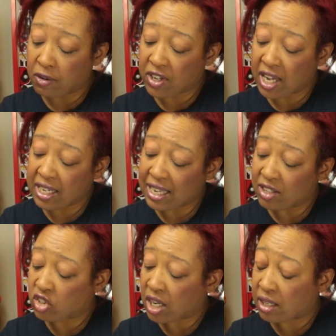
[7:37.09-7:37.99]
of cutting
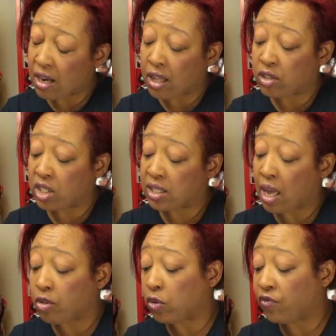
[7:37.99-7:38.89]
edge technology is
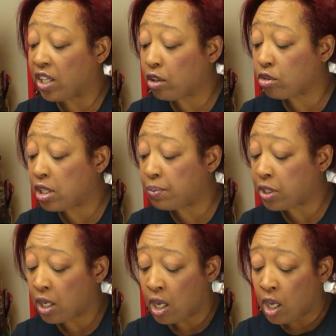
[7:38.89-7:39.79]
at your fingertips.